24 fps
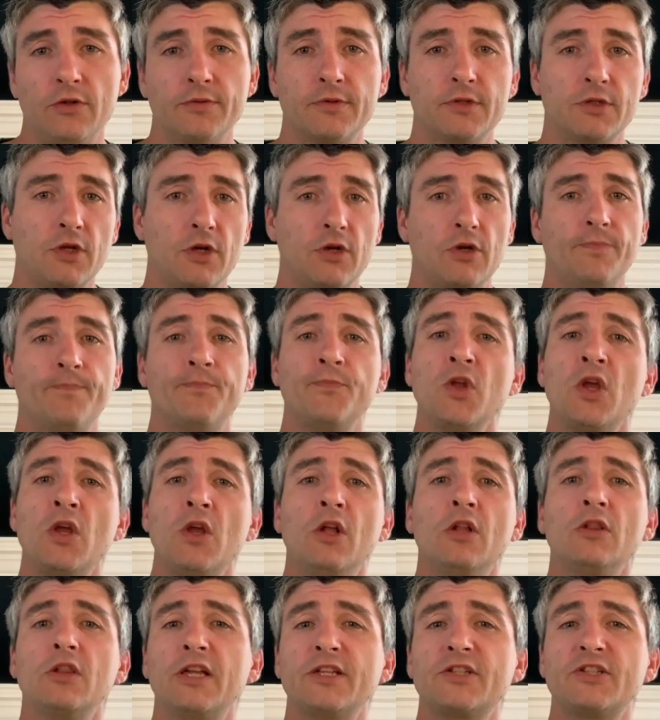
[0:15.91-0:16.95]
So
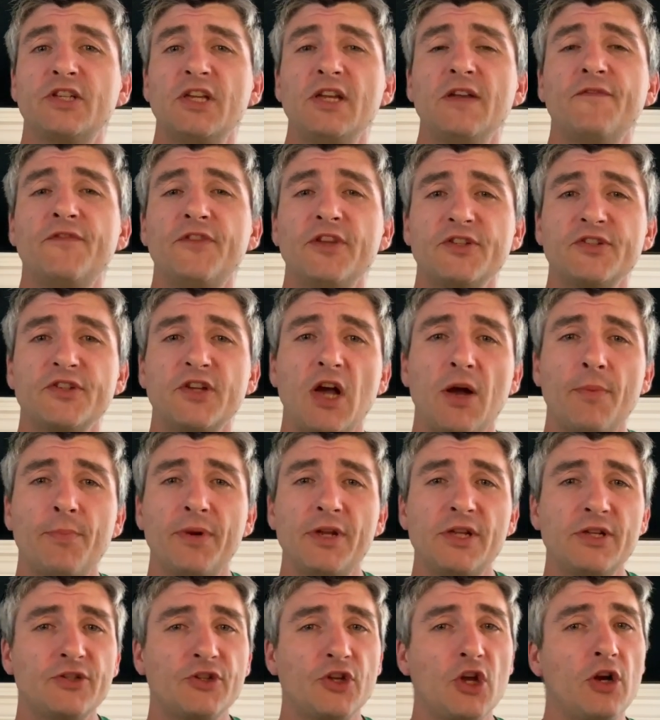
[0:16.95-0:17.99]
let's see if this
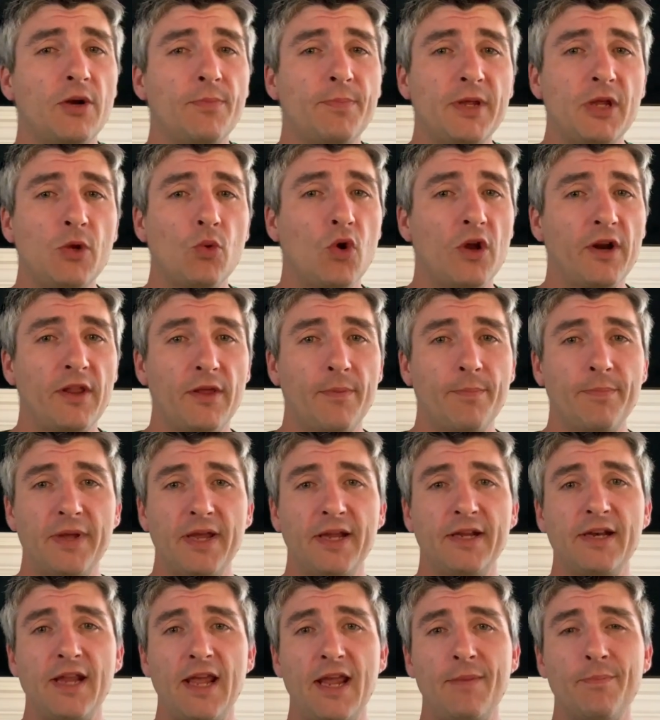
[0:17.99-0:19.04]
company is going to be one of the
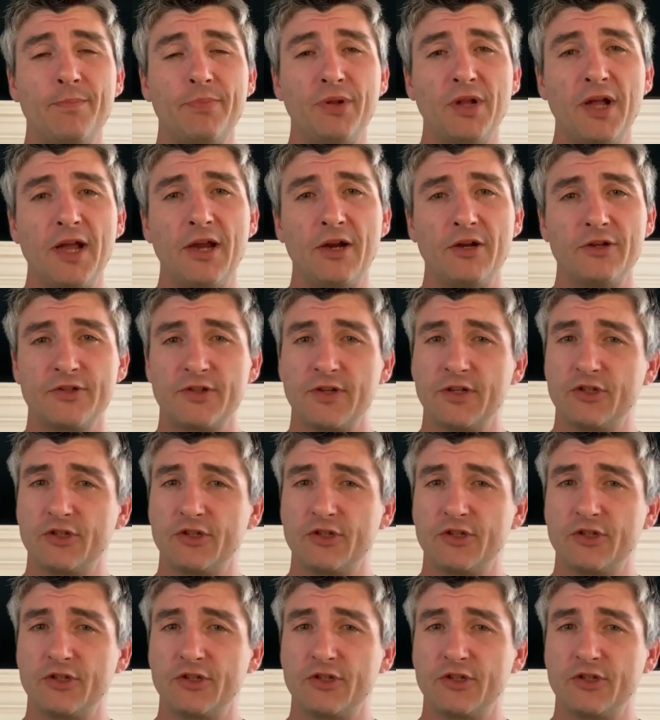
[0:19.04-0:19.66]
big name players.